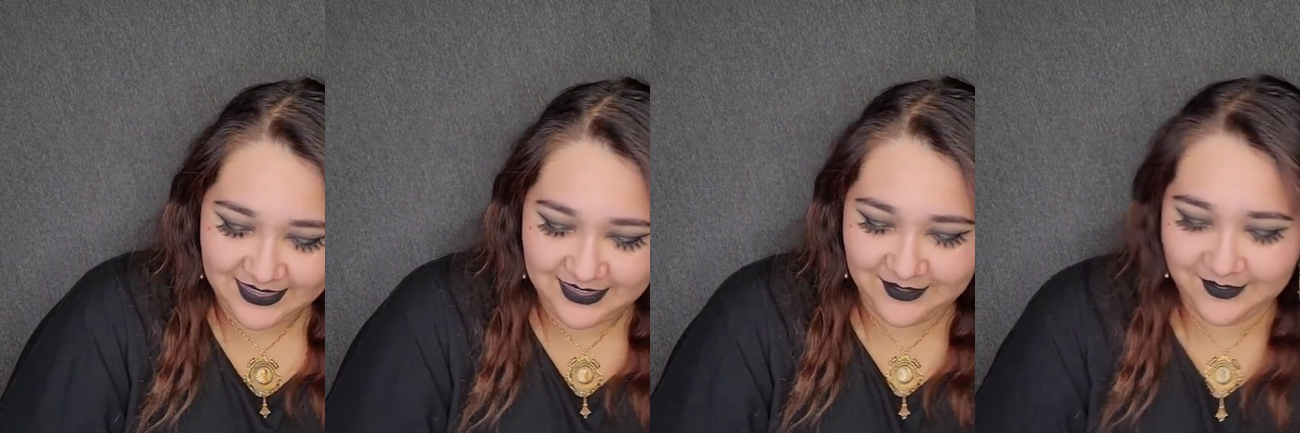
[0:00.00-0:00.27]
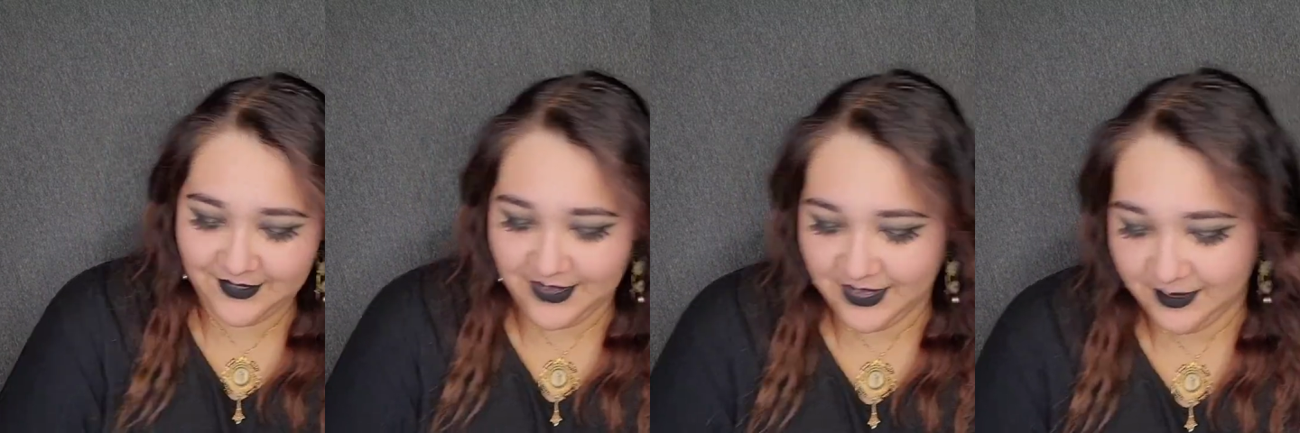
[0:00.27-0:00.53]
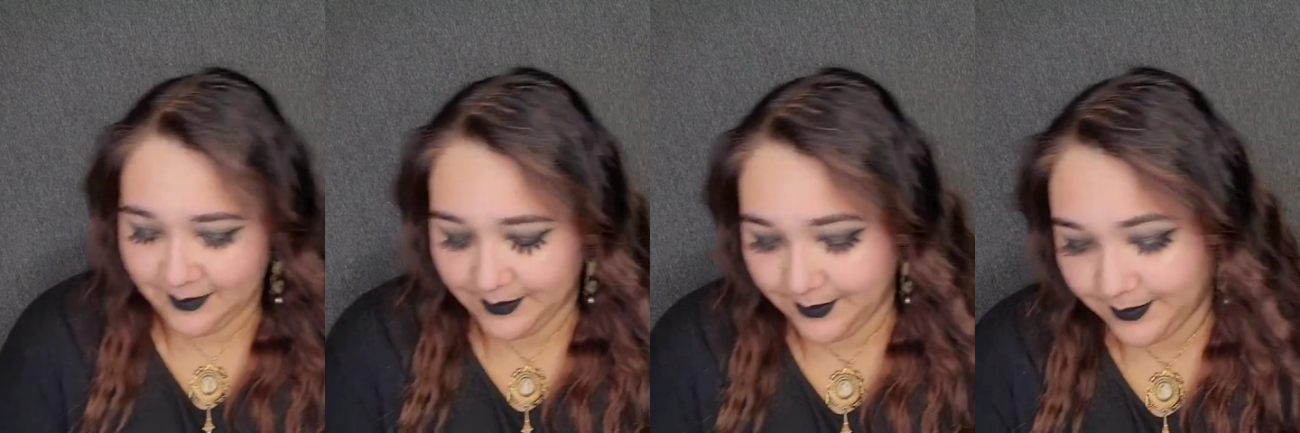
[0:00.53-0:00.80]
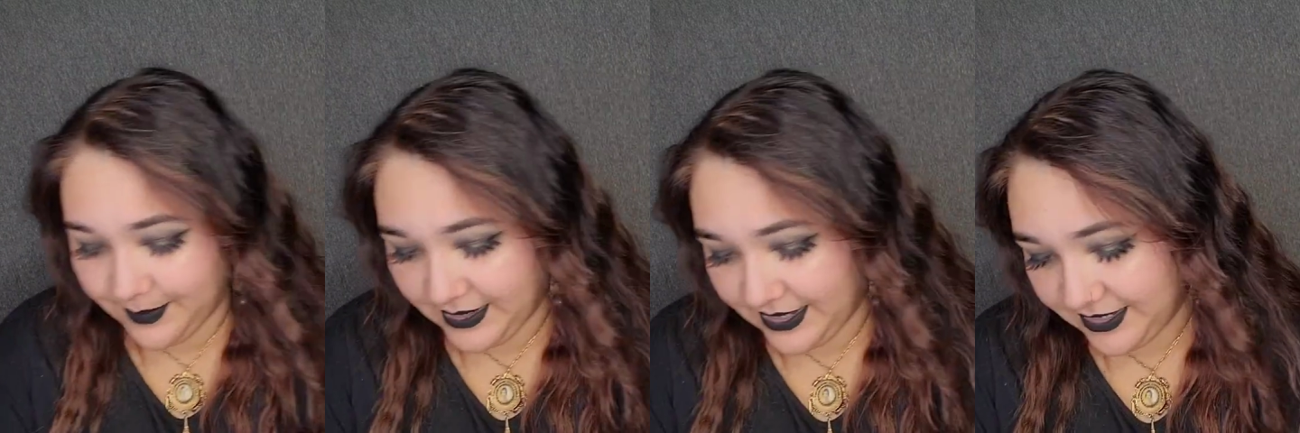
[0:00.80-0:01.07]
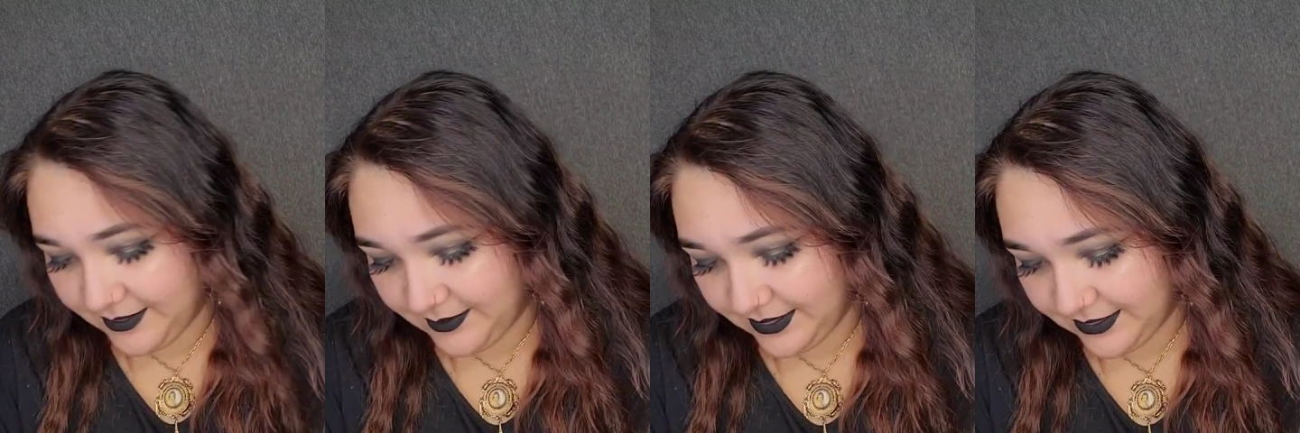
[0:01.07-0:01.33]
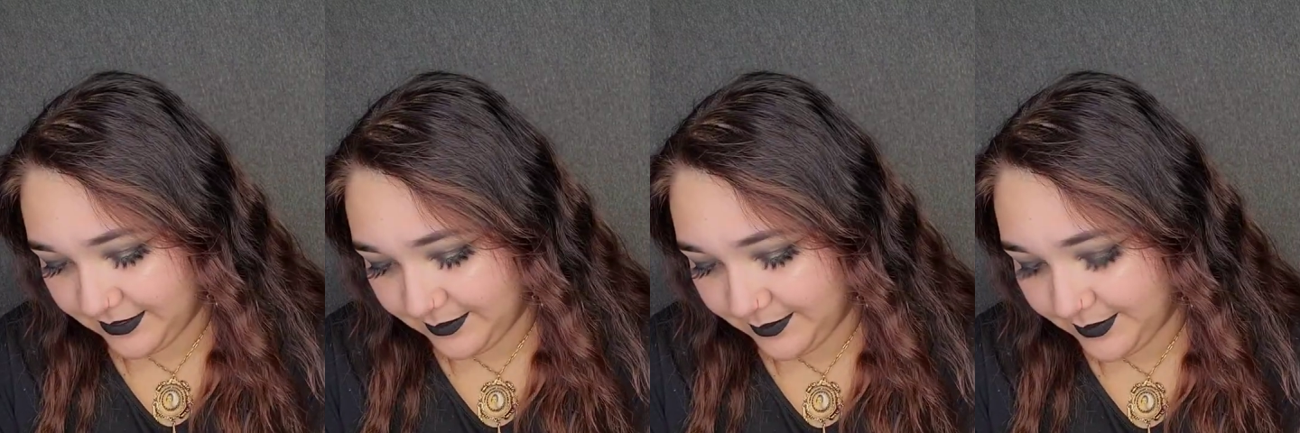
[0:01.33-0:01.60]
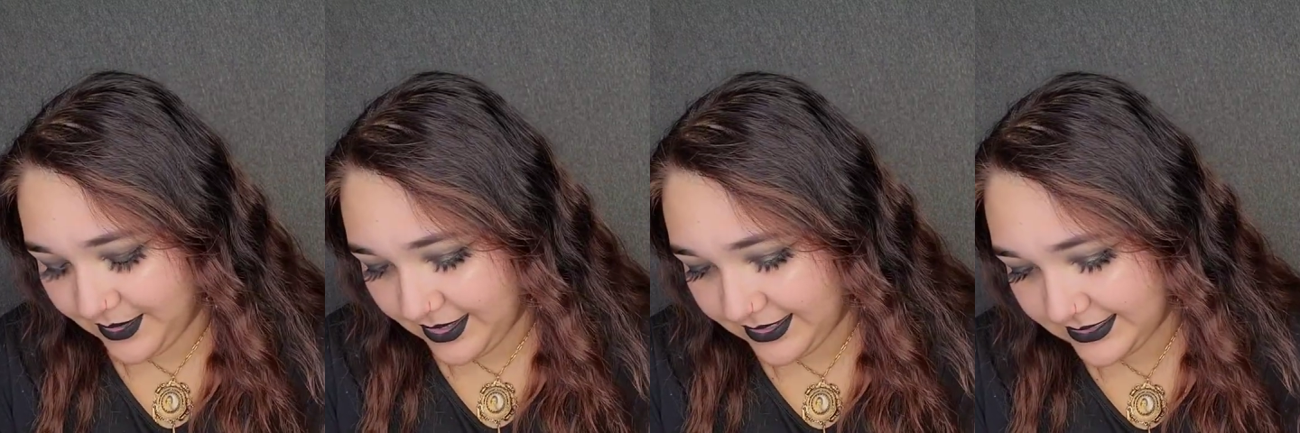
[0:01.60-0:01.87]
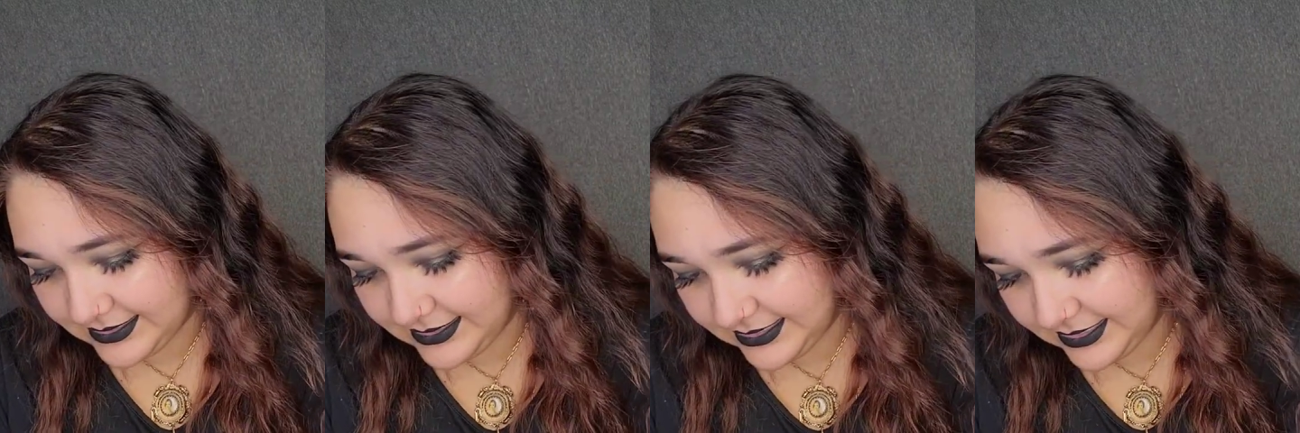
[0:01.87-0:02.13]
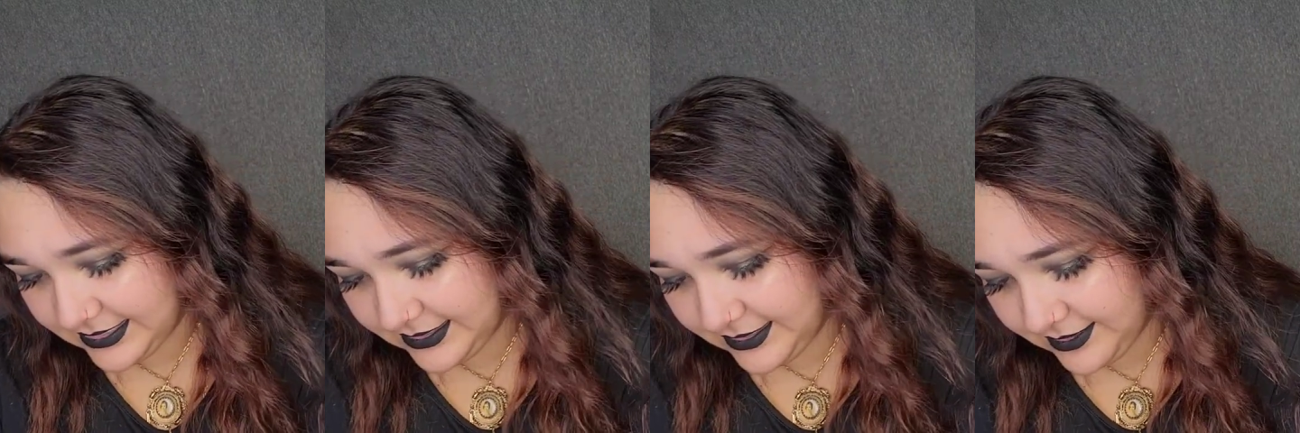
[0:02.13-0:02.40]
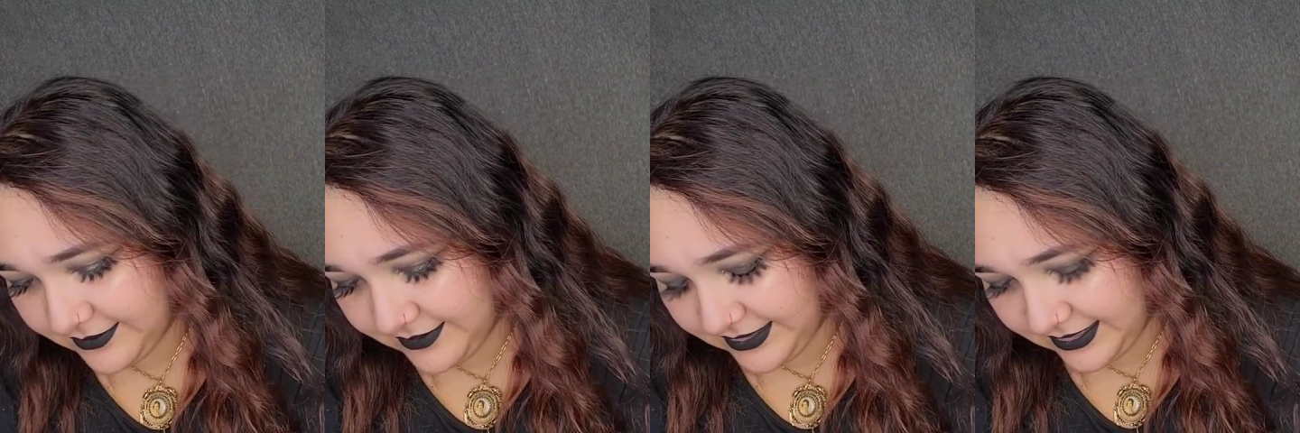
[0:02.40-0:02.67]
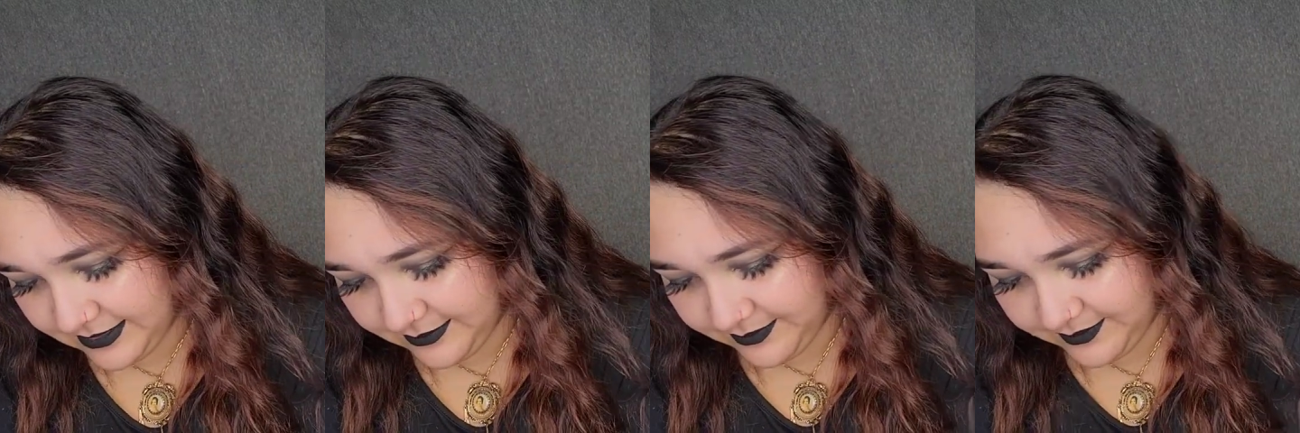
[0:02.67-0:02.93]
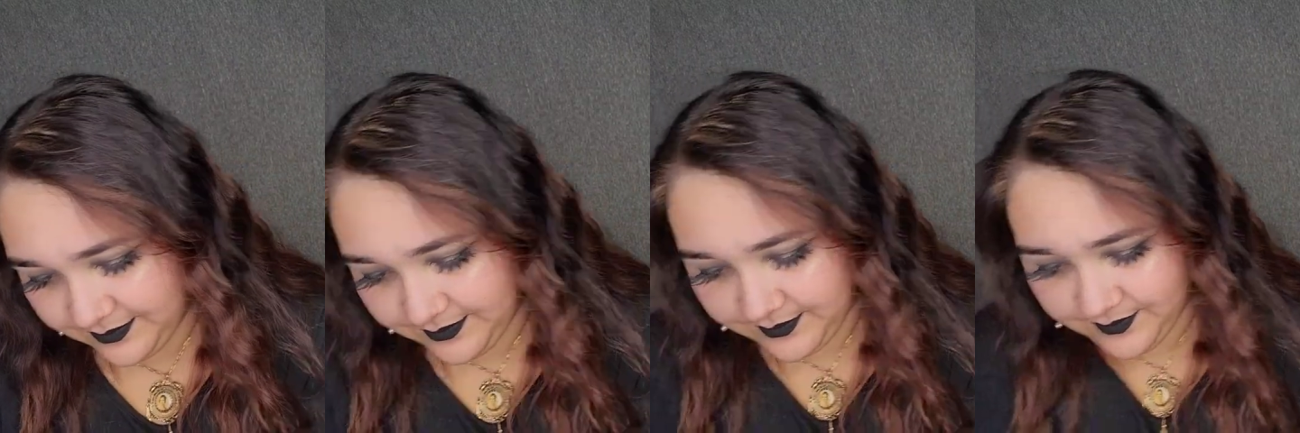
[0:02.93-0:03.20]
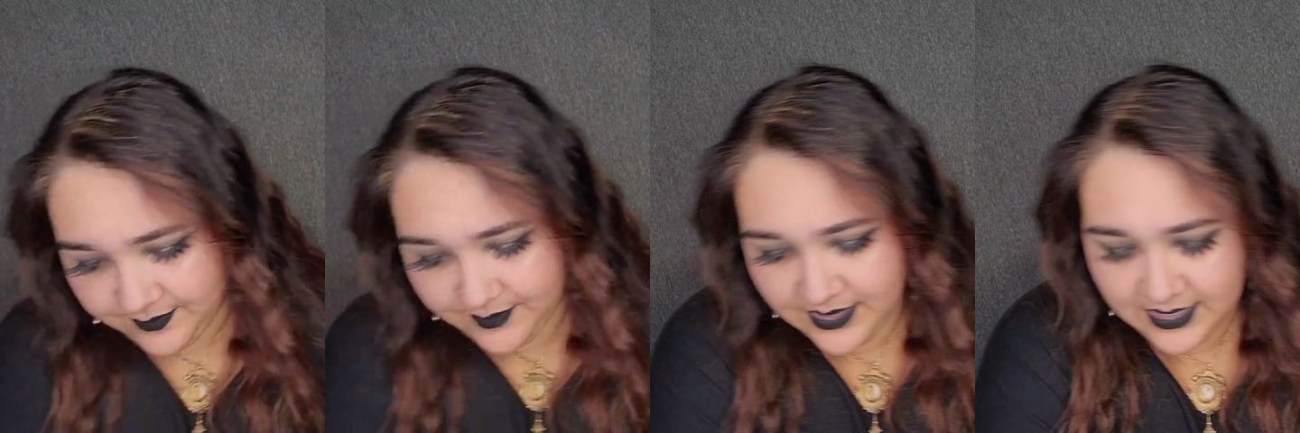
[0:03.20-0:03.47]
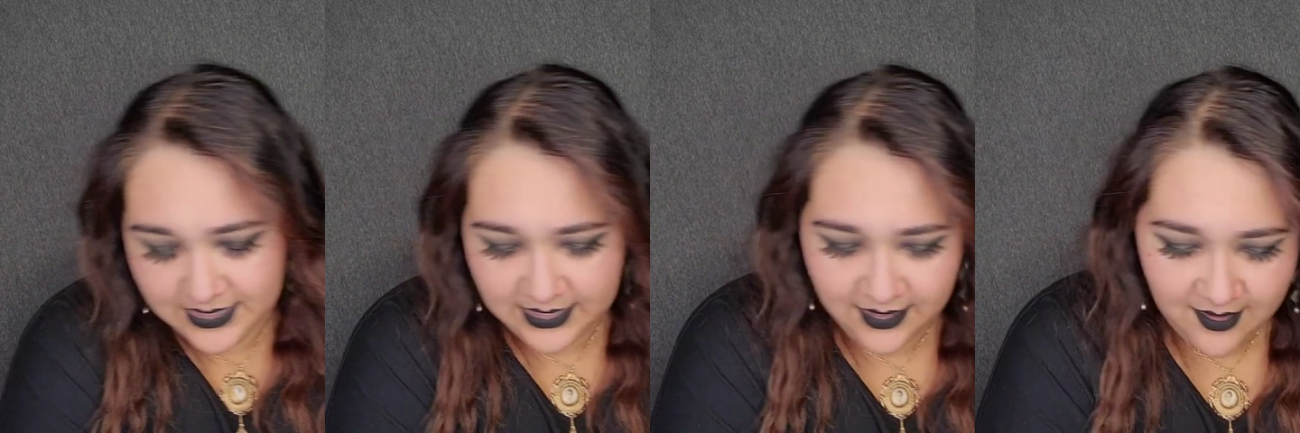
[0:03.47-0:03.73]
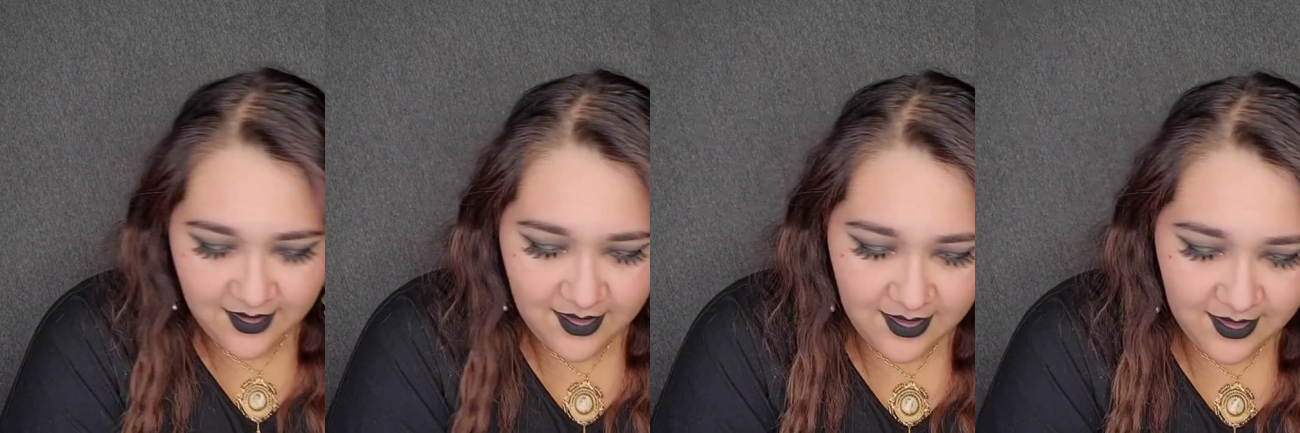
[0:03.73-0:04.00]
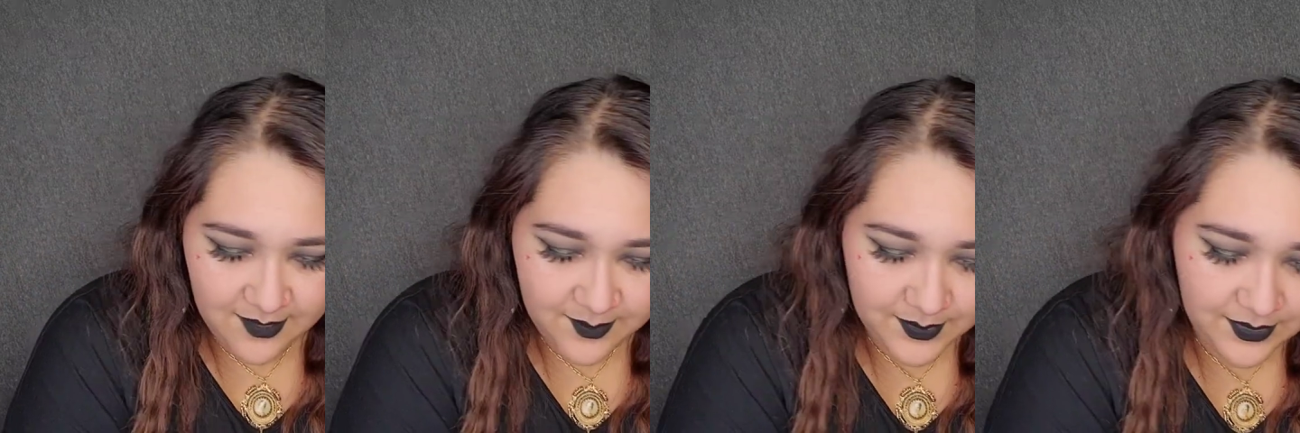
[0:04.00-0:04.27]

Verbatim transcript: The very bottom of the box here, if I can pick it up.